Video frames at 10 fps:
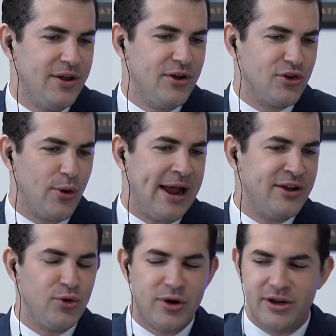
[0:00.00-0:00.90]
So
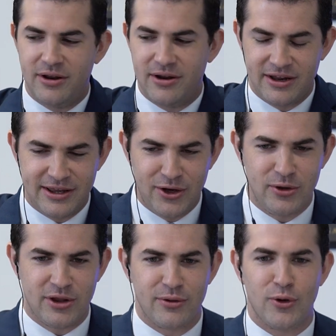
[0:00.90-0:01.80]
as you
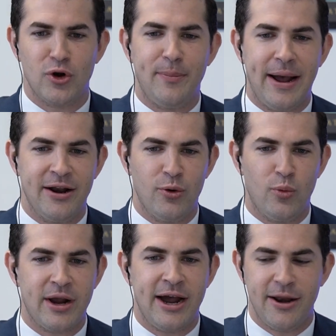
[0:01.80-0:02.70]
continued to learn about it,
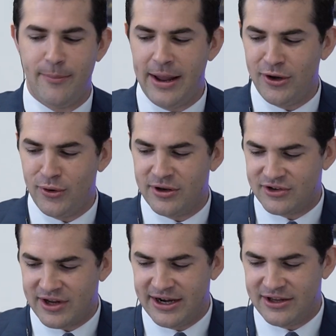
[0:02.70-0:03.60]
what kind of made you
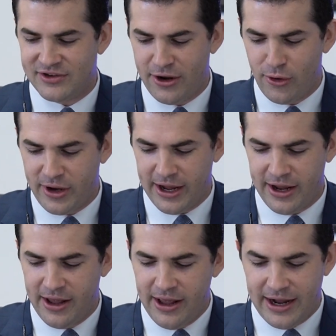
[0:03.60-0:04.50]
decide to say, okay,